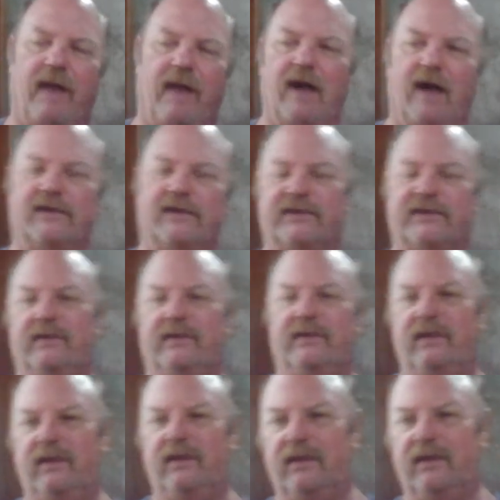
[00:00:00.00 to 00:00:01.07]
box
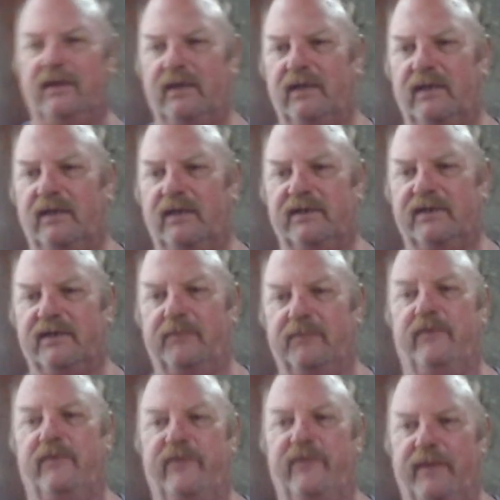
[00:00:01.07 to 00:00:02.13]
to
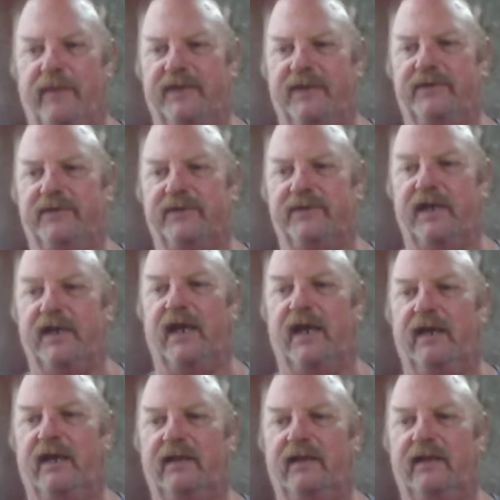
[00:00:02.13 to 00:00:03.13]
move them into today,